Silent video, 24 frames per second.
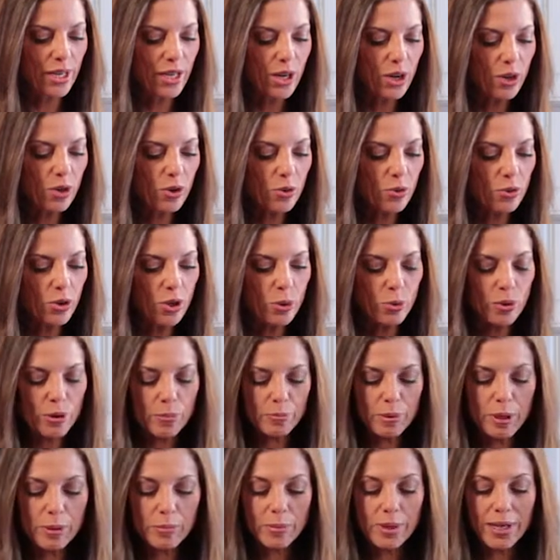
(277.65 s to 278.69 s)
can't go wrong
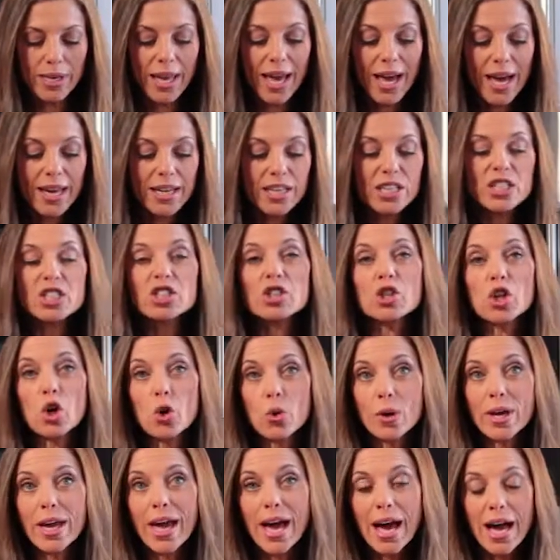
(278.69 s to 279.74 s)
with pumpkin, and it's
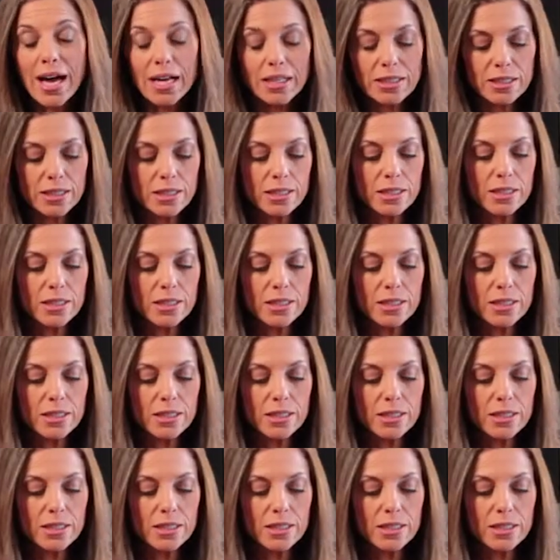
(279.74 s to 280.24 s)
low-cal.